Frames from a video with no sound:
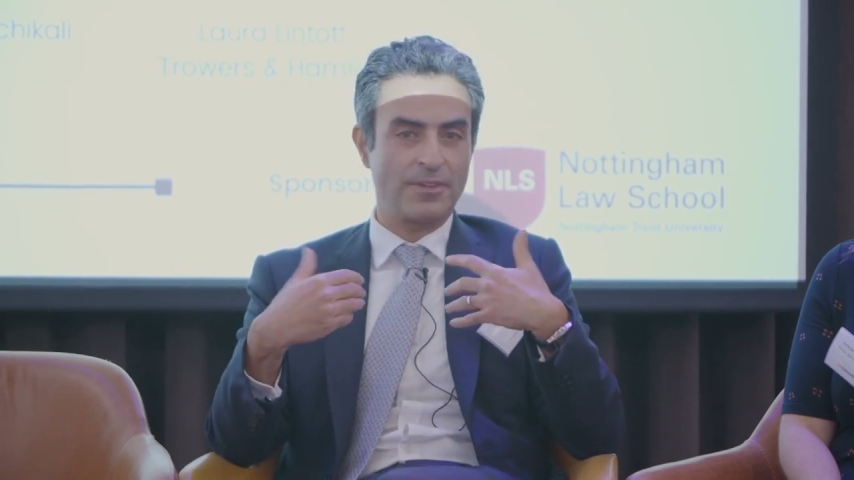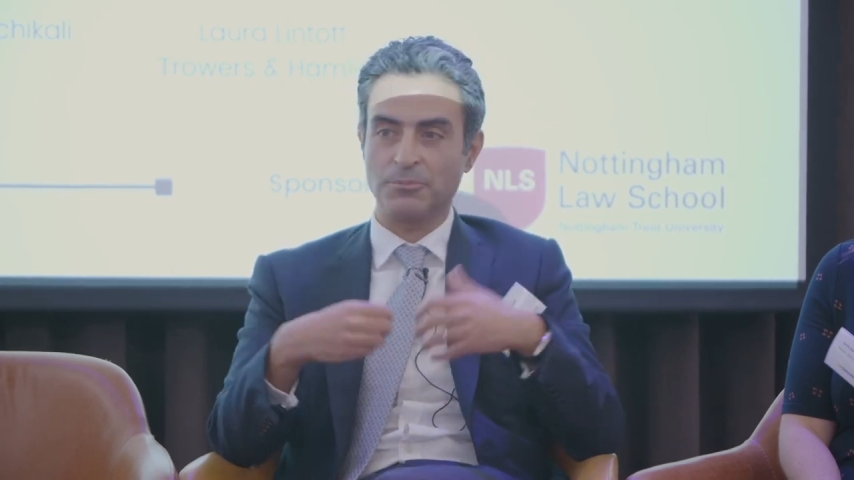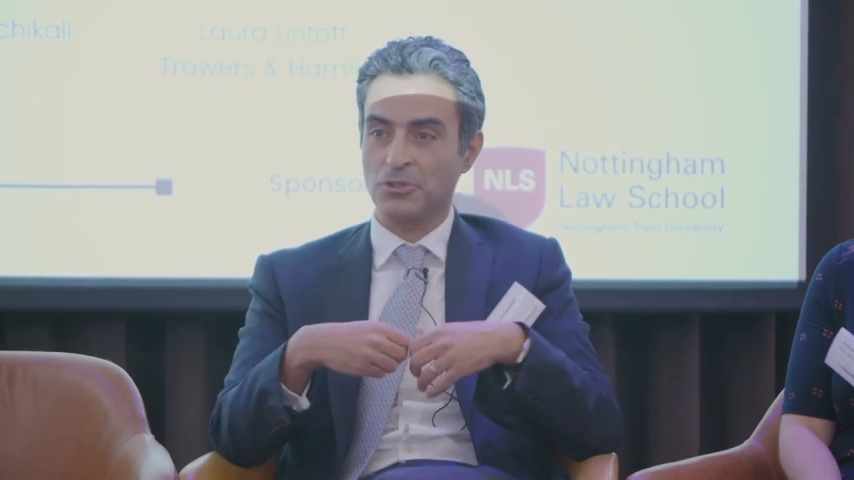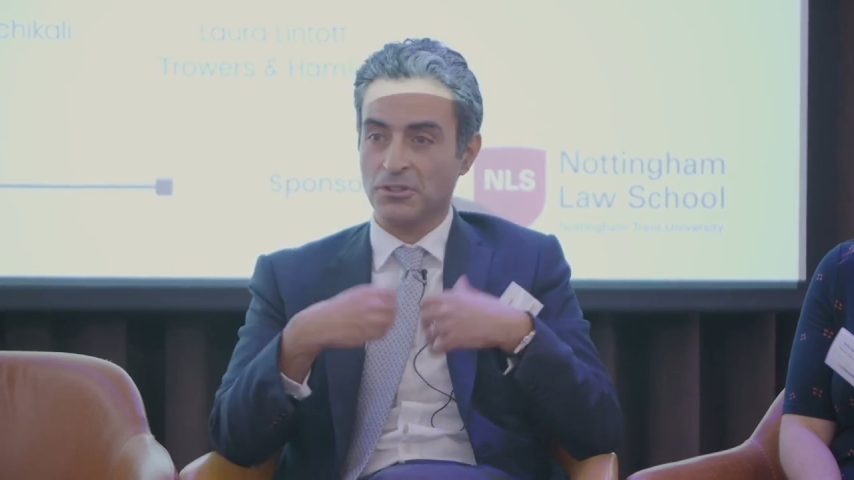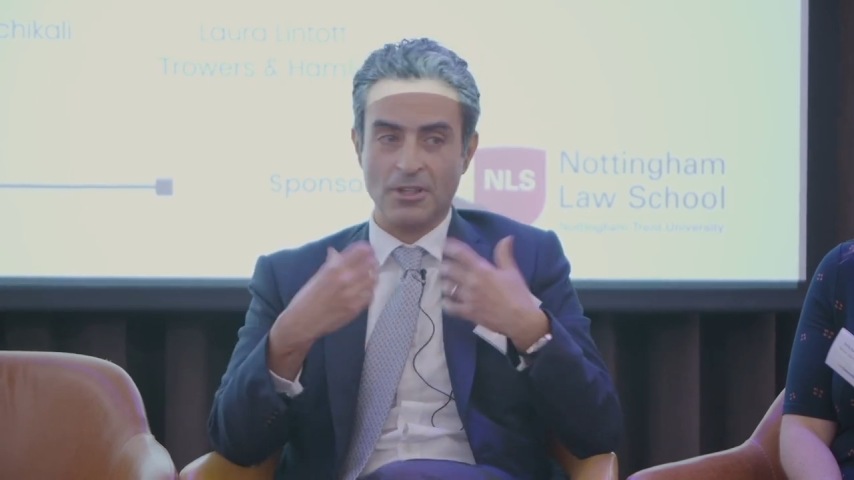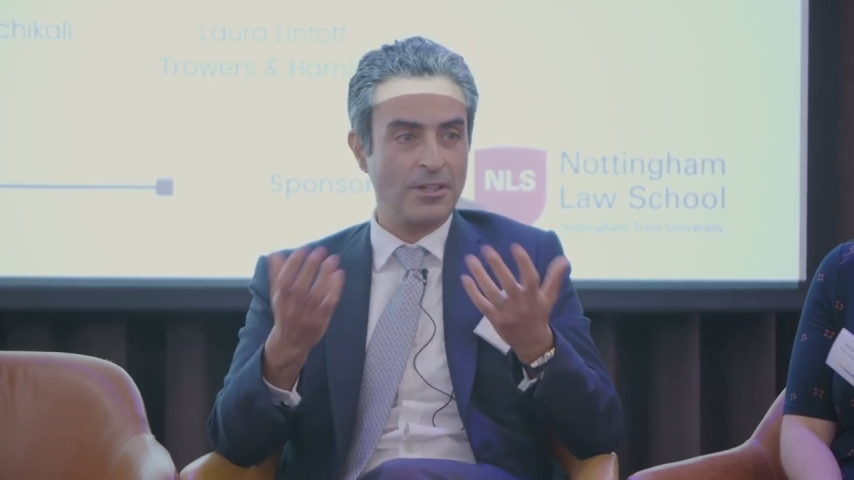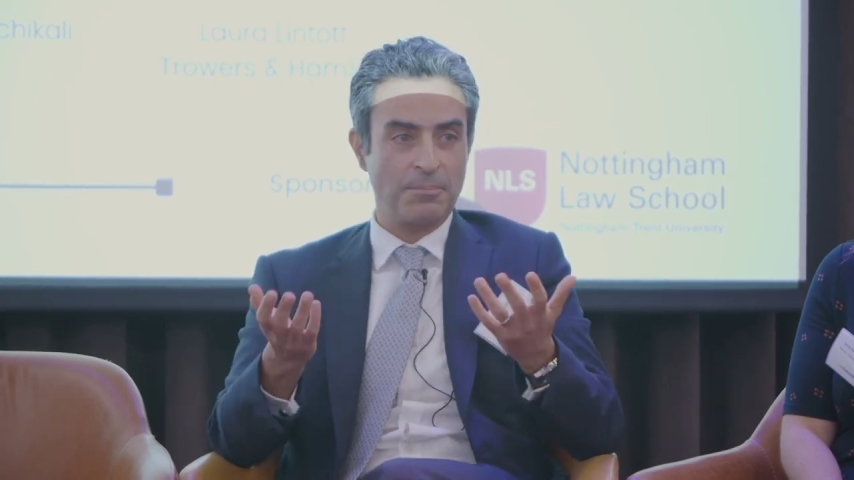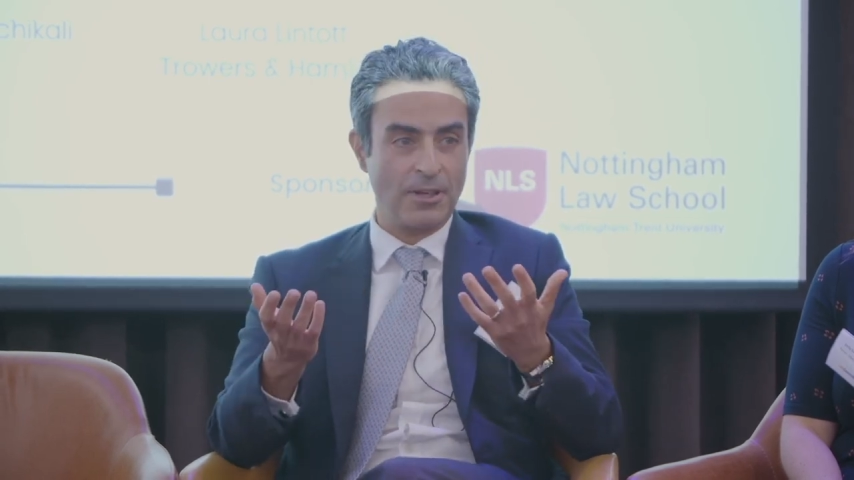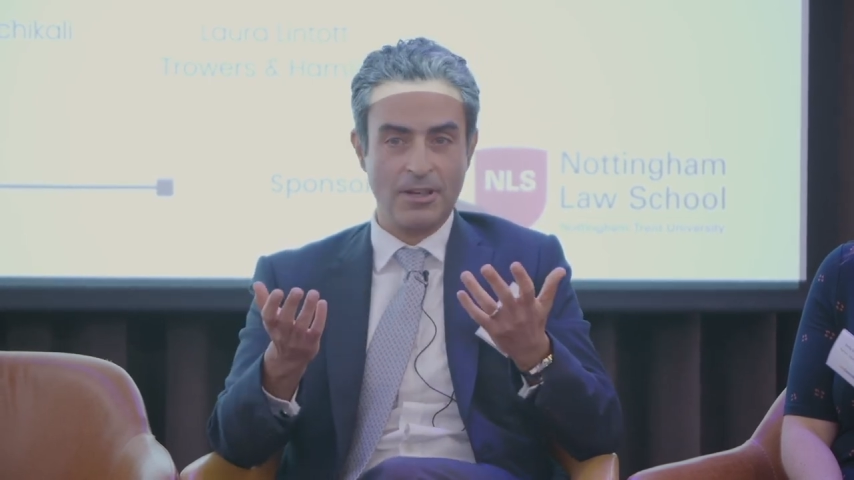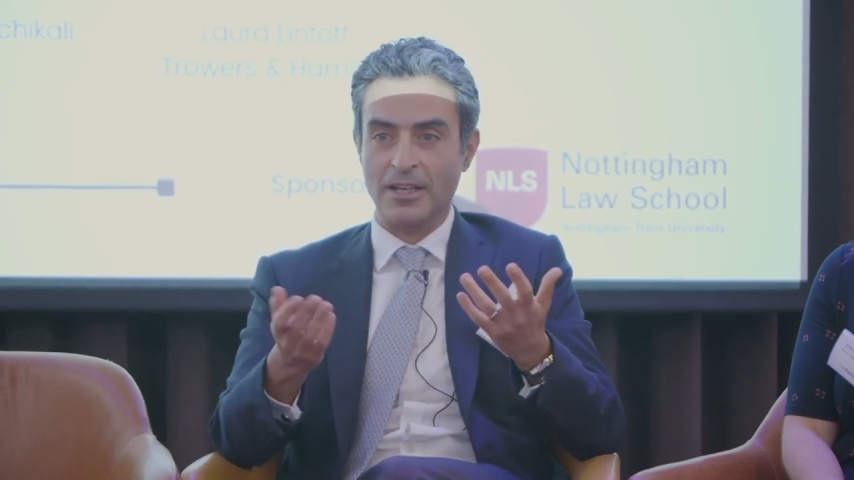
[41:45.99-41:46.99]
Just don't
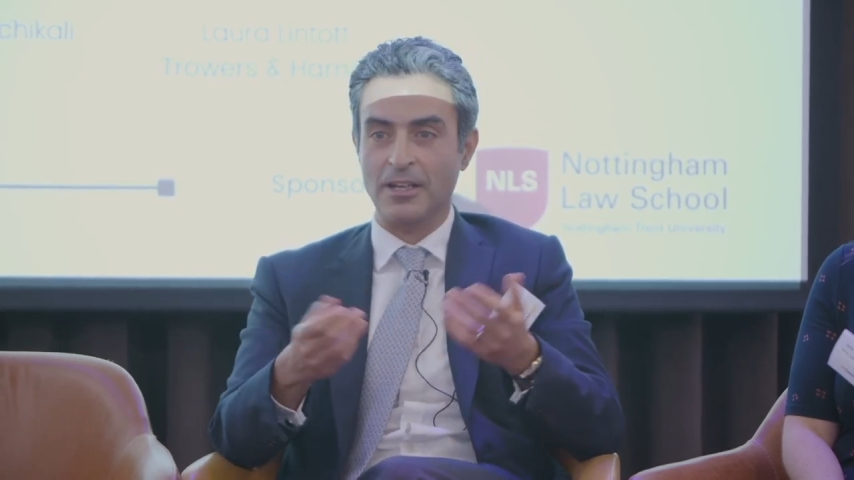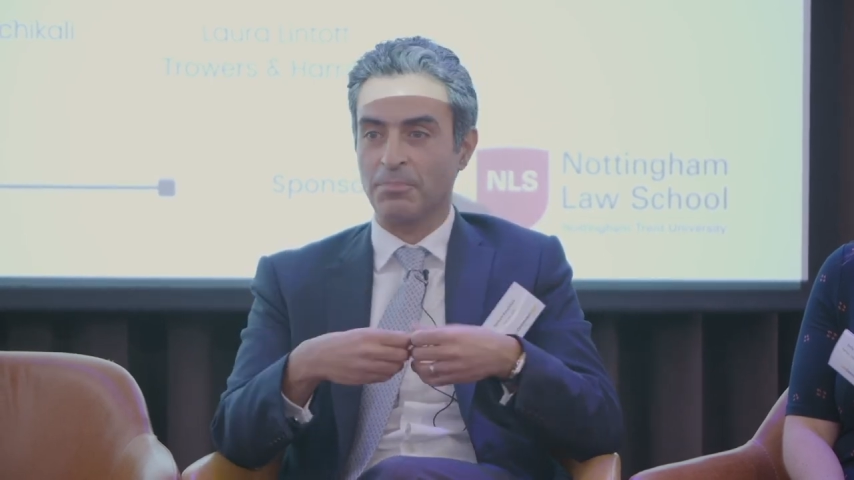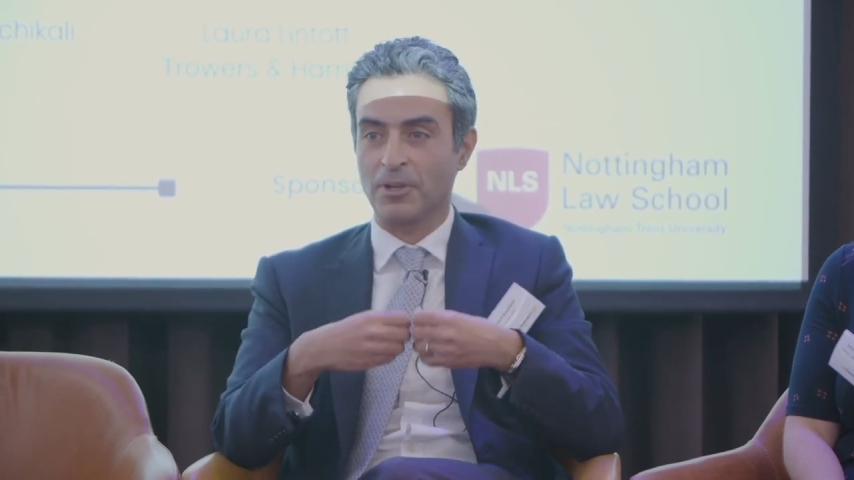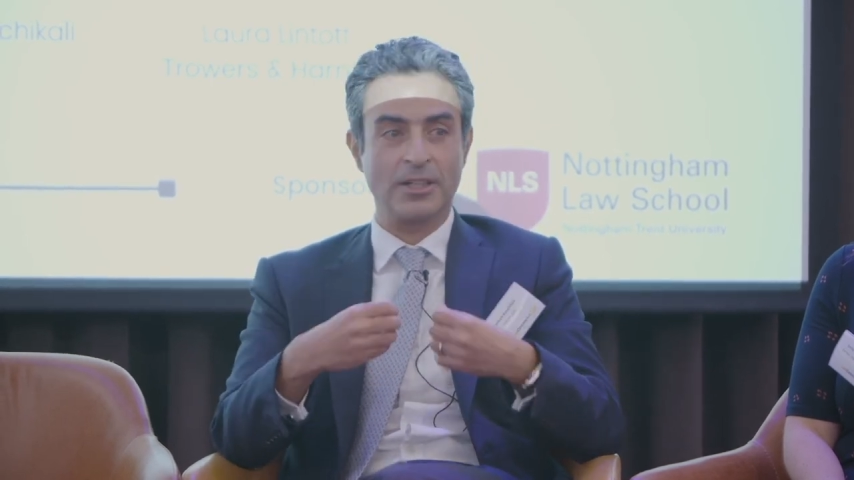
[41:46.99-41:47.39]
apply. Apply